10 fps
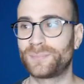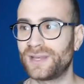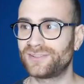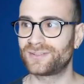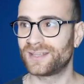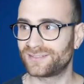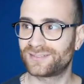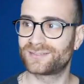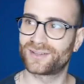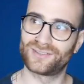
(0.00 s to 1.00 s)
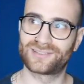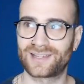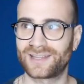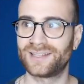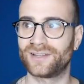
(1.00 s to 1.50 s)
but it's because it's
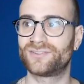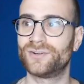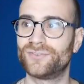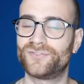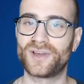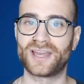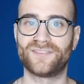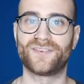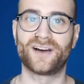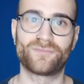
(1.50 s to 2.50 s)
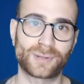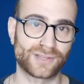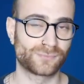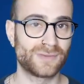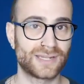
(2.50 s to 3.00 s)
like you know still 35
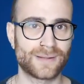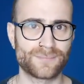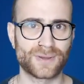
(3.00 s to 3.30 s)
plus million,